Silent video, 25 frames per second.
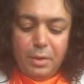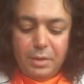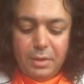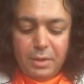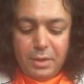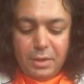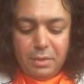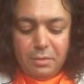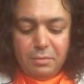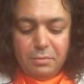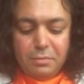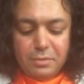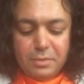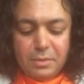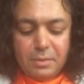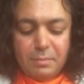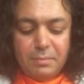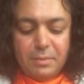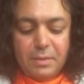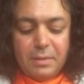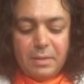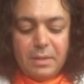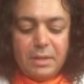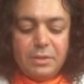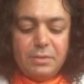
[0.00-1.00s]
you to
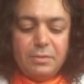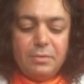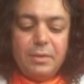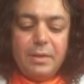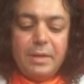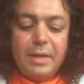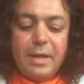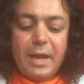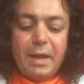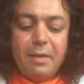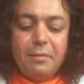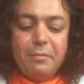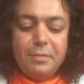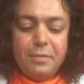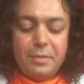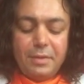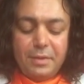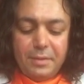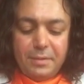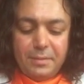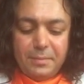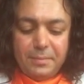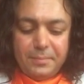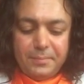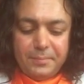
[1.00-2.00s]
something that you already have
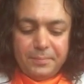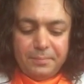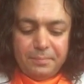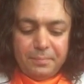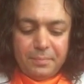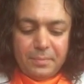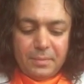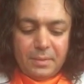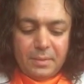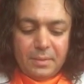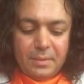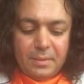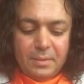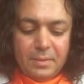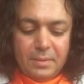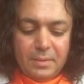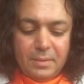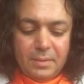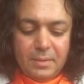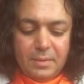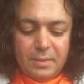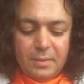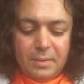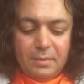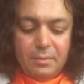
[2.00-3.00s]
within.
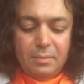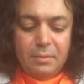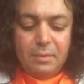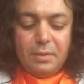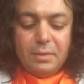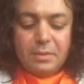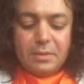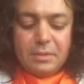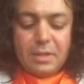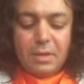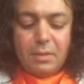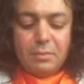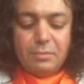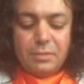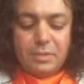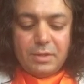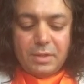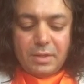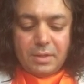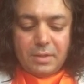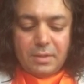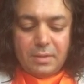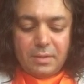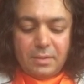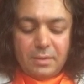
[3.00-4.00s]
Doing the sound
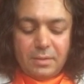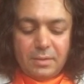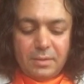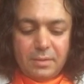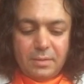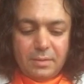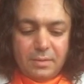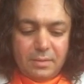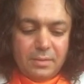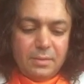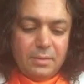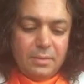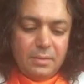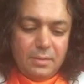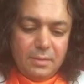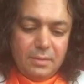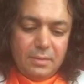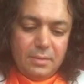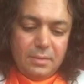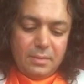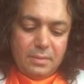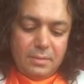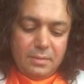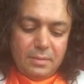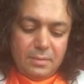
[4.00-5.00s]
check.
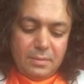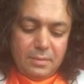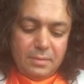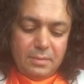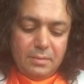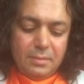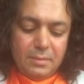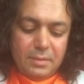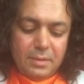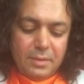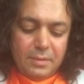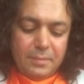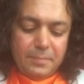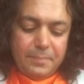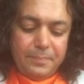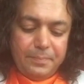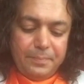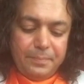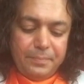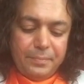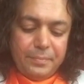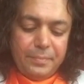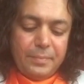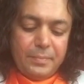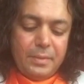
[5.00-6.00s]
Okay.
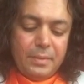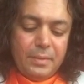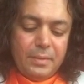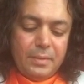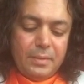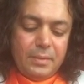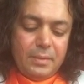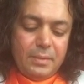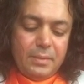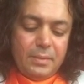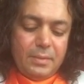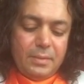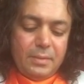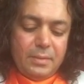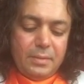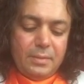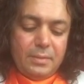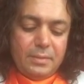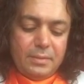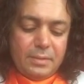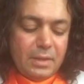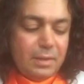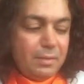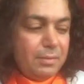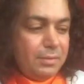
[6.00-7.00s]

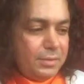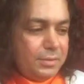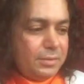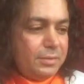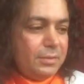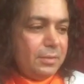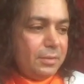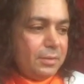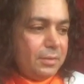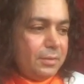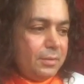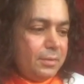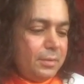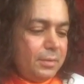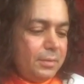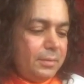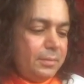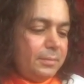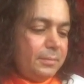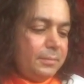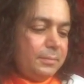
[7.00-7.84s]
Sound is still good.